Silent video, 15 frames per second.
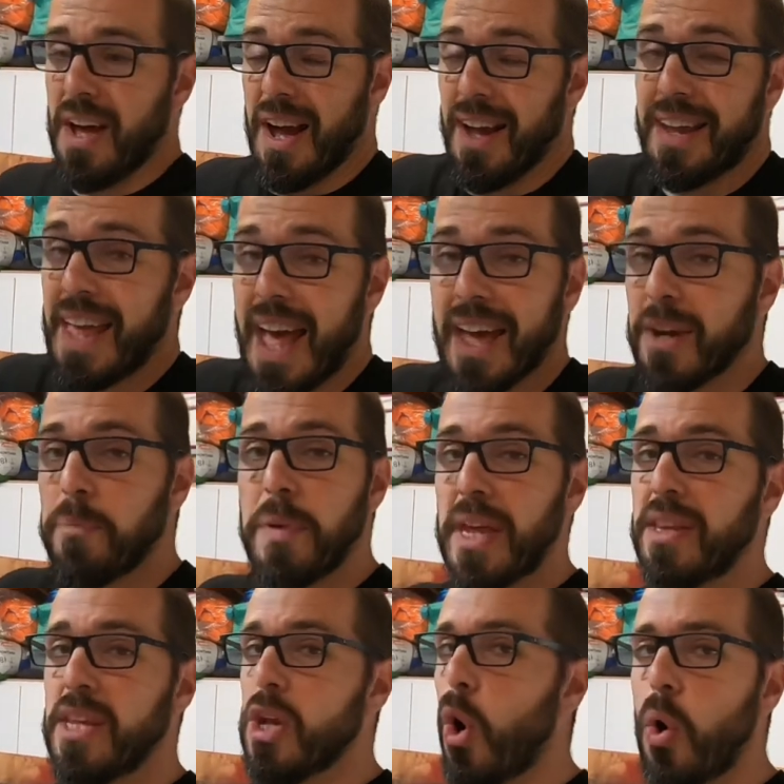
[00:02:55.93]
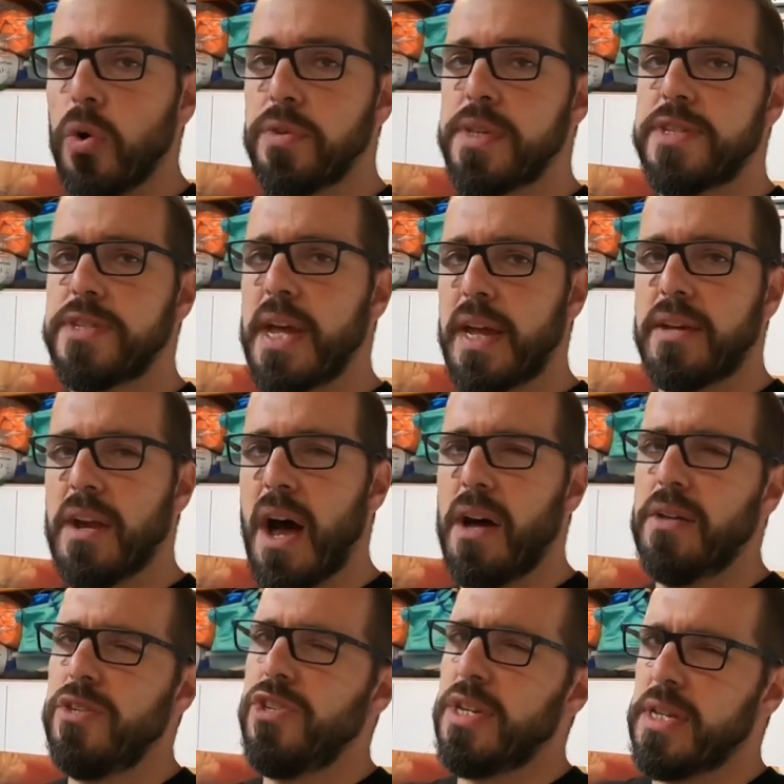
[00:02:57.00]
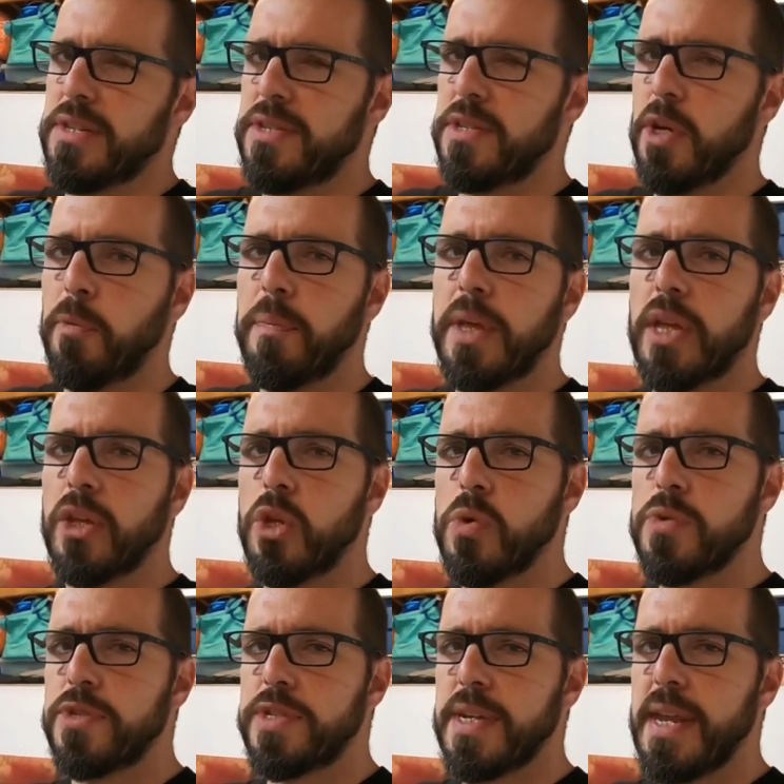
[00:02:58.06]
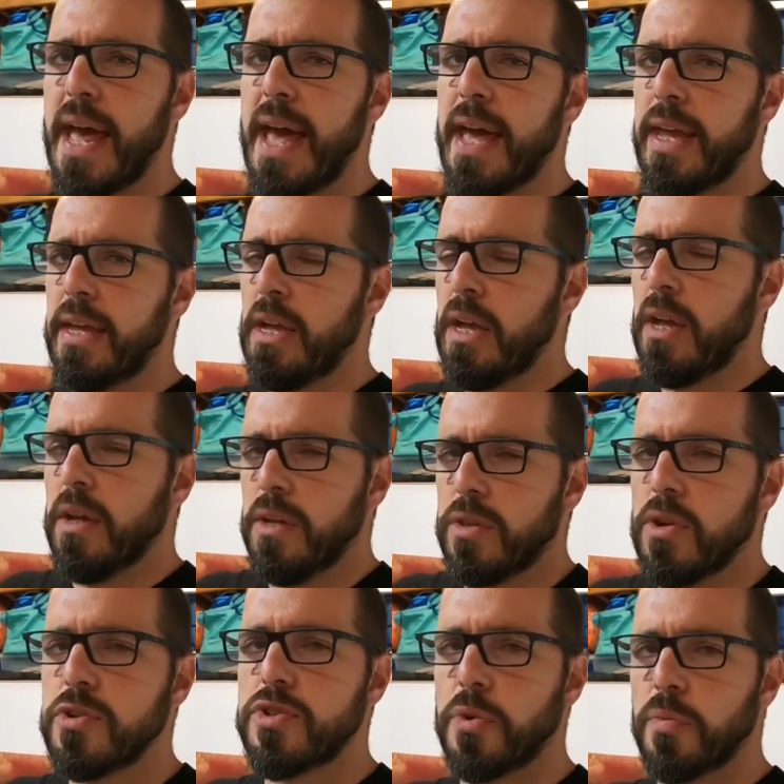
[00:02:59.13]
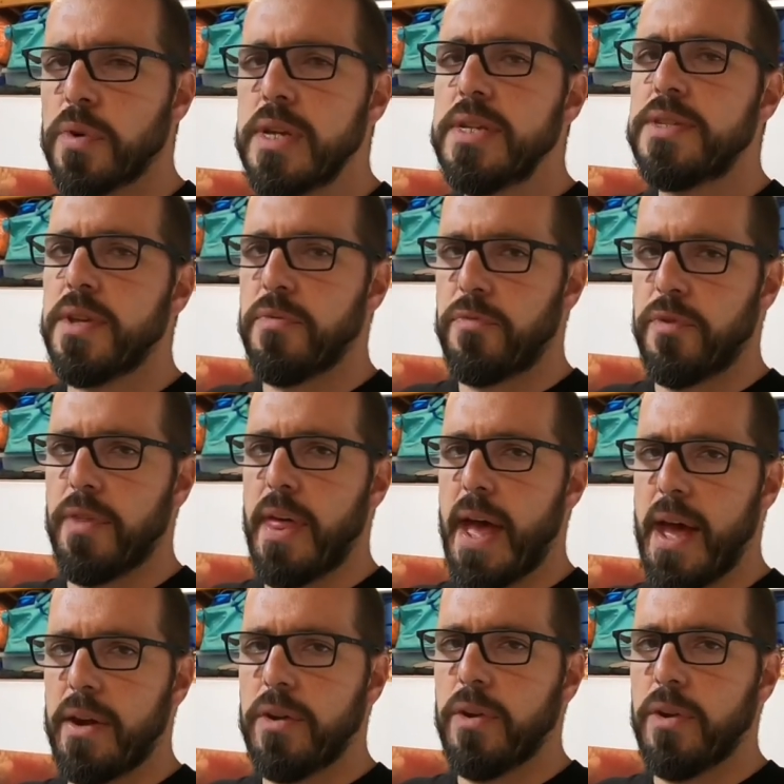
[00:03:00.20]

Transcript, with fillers: again, being the oldest technology and still being used today, there's a reason for that,